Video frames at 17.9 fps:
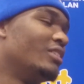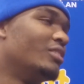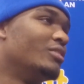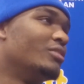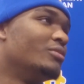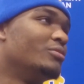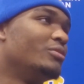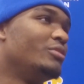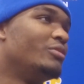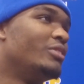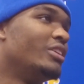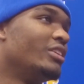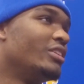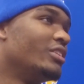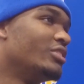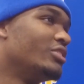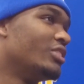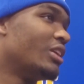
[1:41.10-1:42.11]
um, we did a
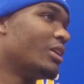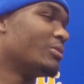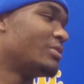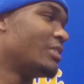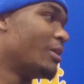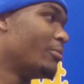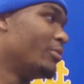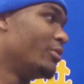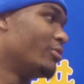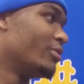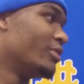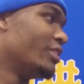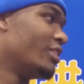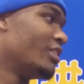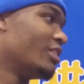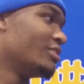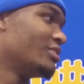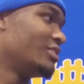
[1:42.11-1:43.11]
good job stopping the
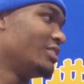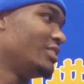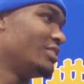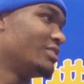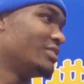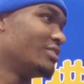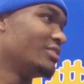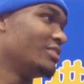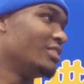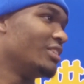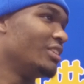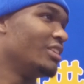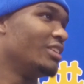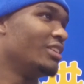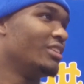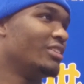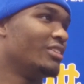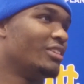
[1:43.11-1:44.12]
run all season.
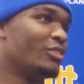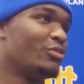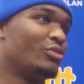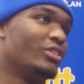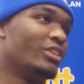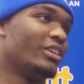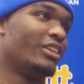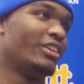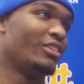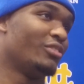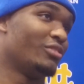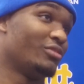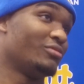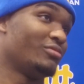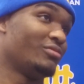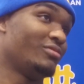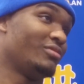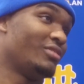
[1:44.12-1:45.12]
I feel like they going
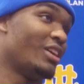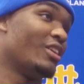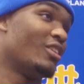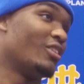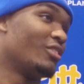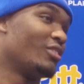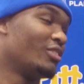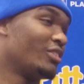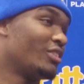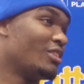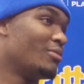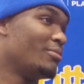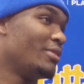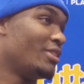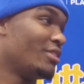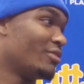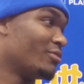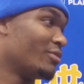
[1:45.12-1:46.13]
they are gonna come
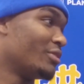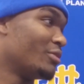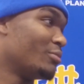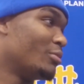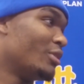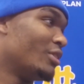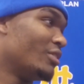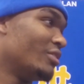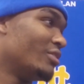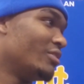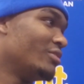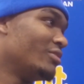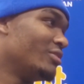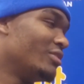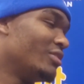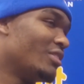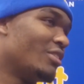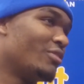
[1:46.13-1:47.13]
in and run the ball.
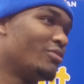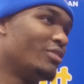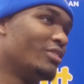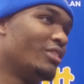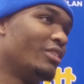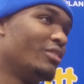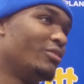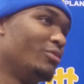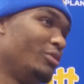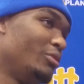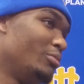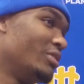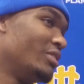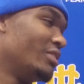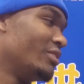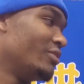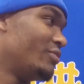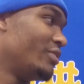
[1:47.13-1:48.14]
I feel like we've
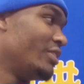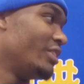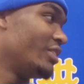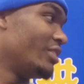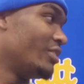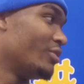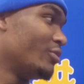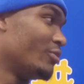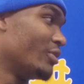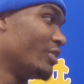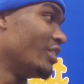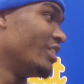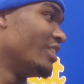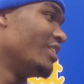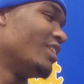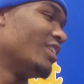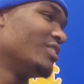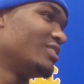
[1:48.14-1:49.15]
been defending the
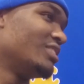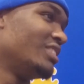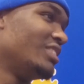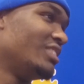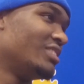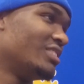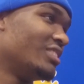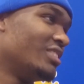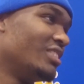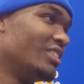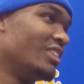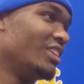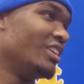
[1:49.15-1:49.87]
run all season.